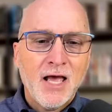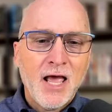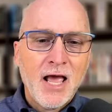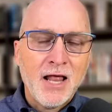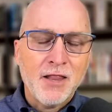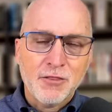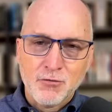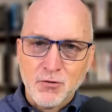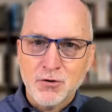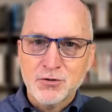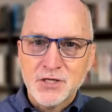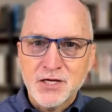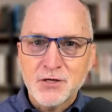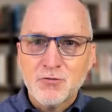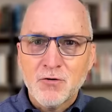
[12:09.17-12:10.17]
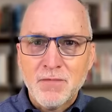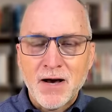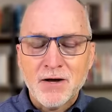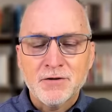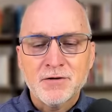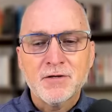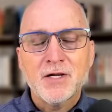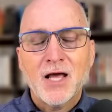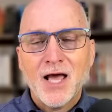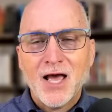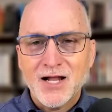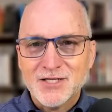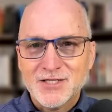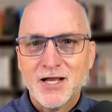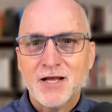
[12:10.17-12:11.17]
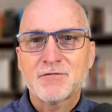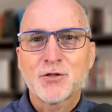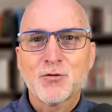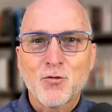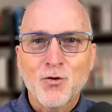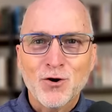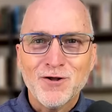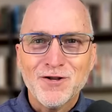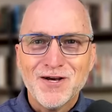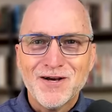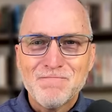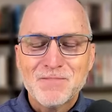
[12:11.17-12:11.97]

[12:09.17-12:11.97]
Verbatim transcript: and throws it into a mountain and saves the world.